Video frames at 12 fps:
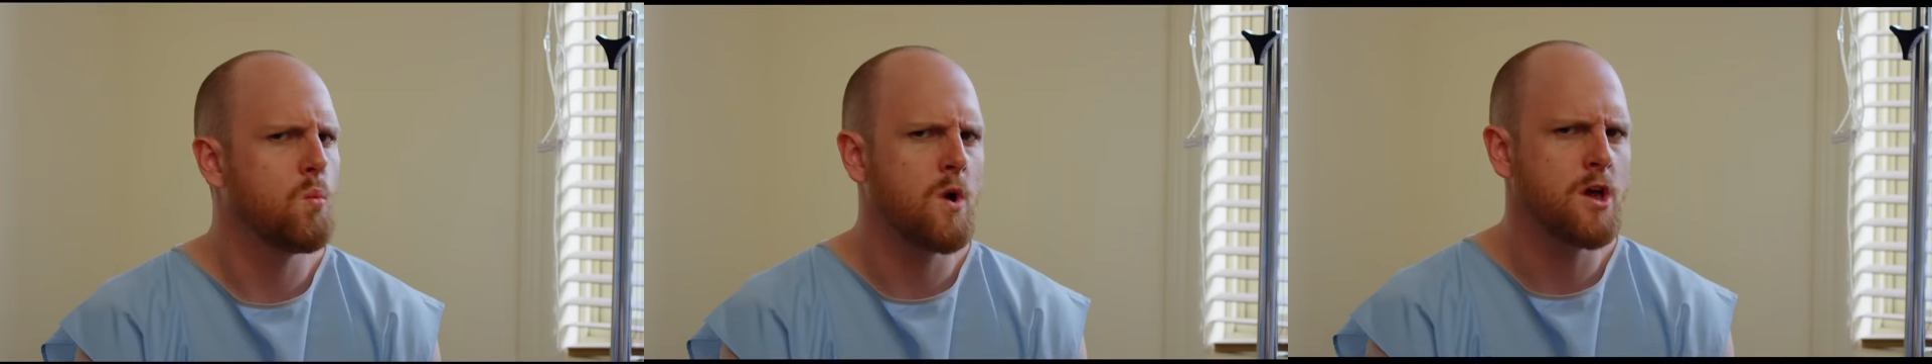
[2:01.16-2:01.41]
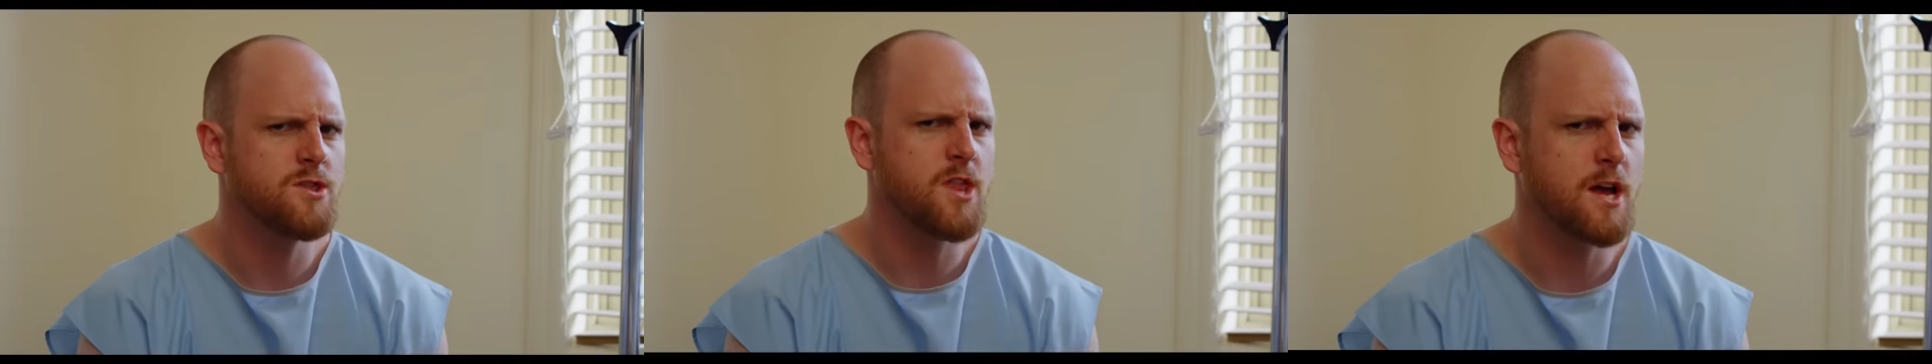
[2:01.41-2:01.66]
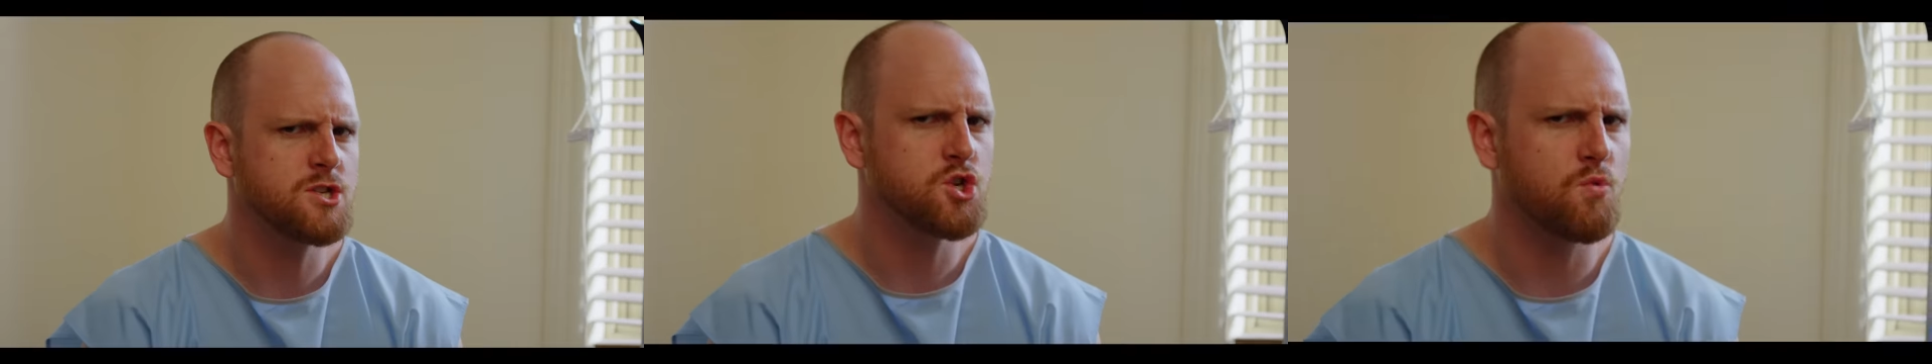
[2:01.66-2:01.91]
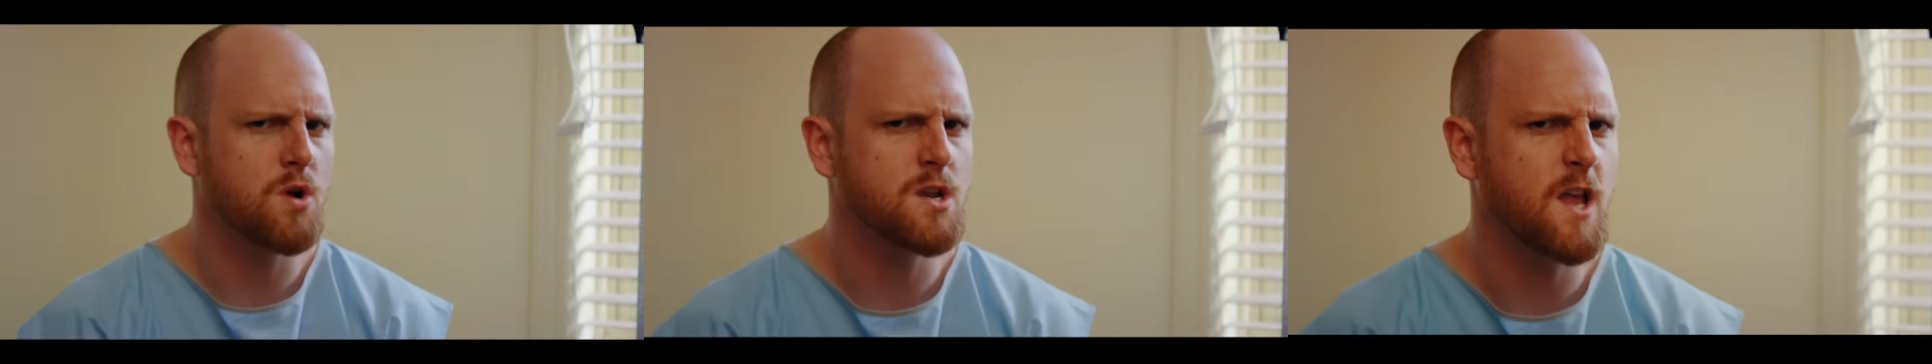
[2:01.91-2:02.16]
Well, that's
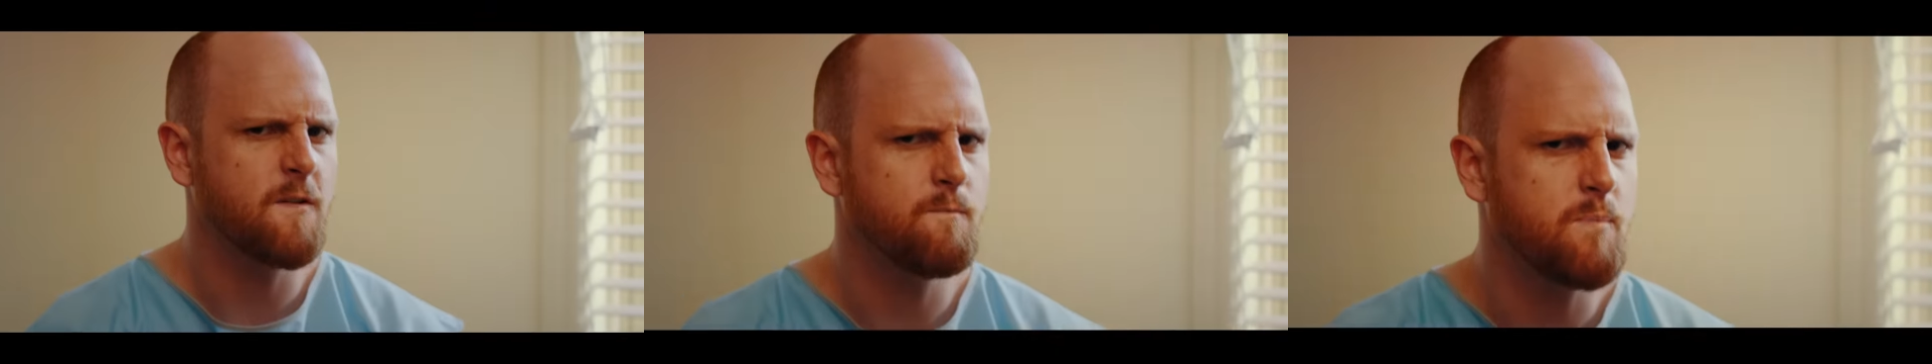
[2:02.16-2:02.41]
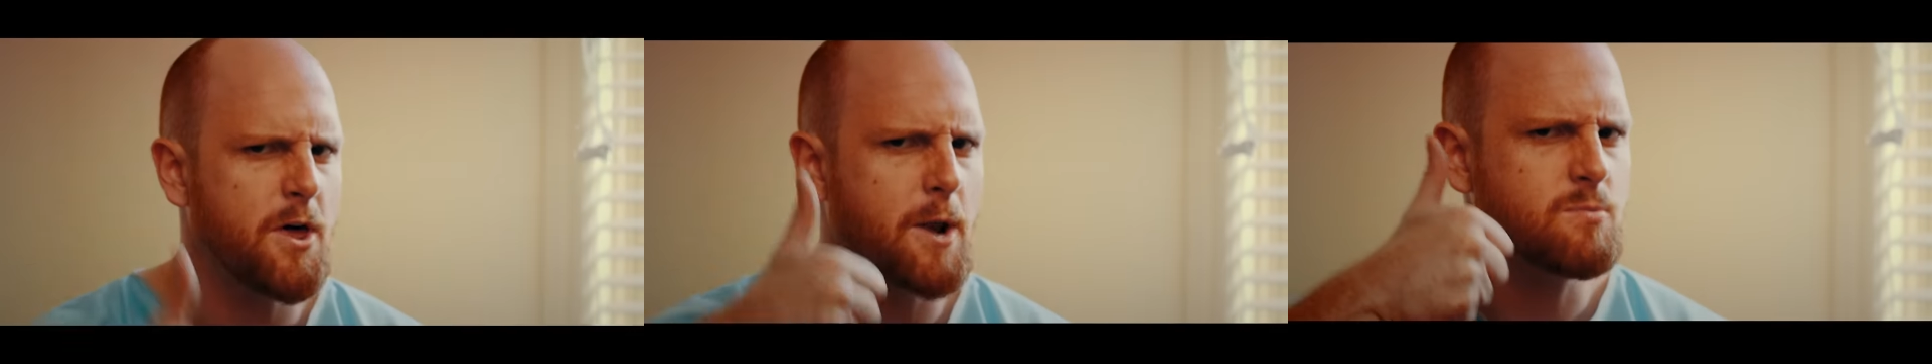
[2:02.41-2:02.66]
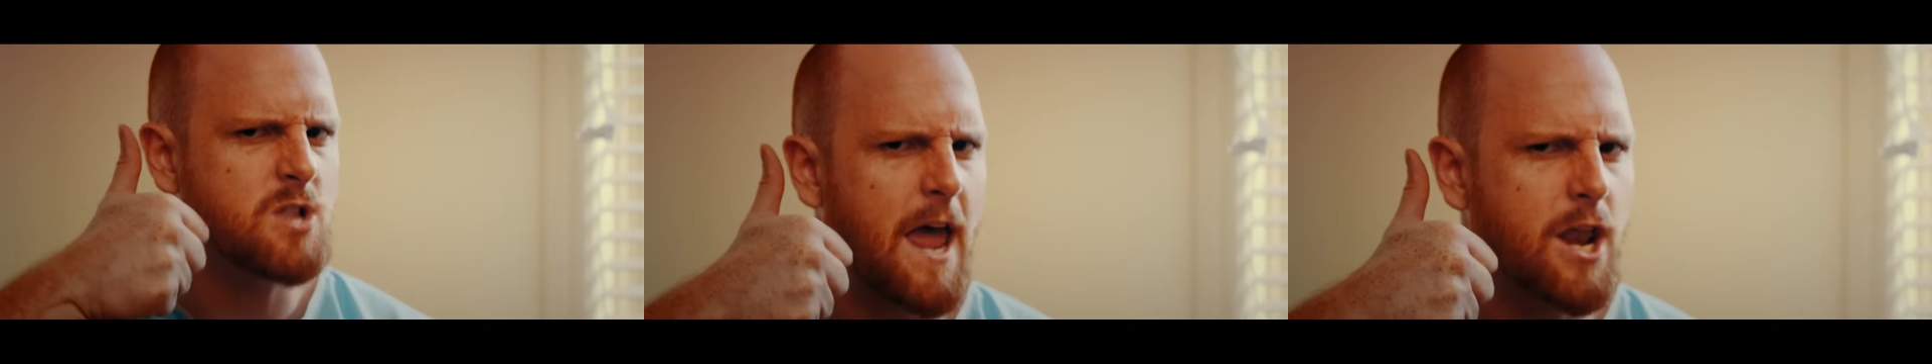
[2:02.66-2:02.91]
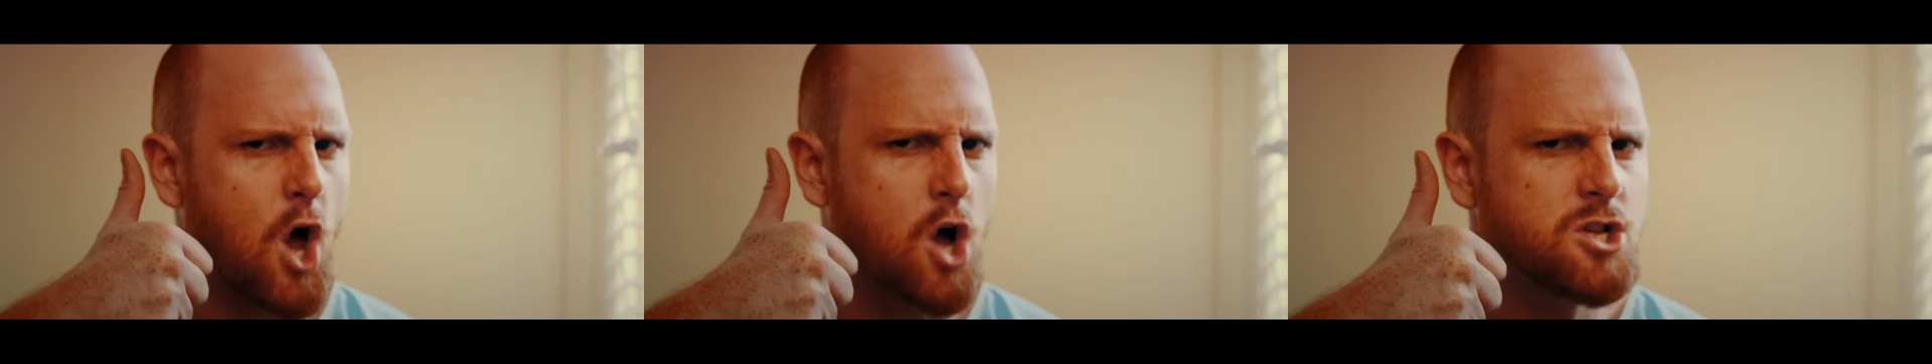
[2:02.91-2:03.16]
a relief, but I'm
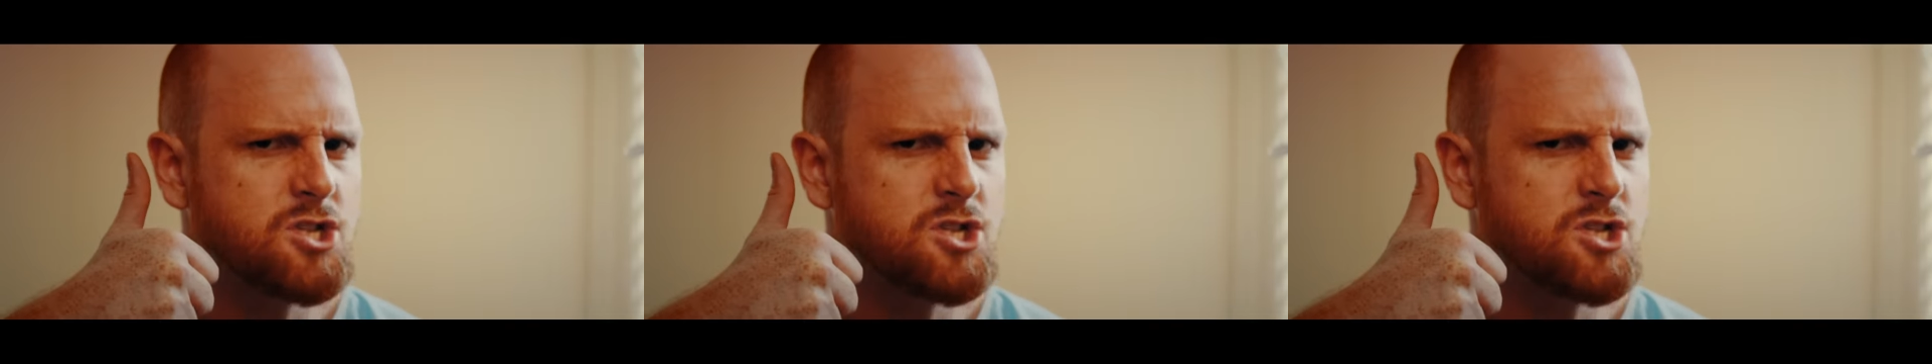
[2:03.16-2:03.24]
glad I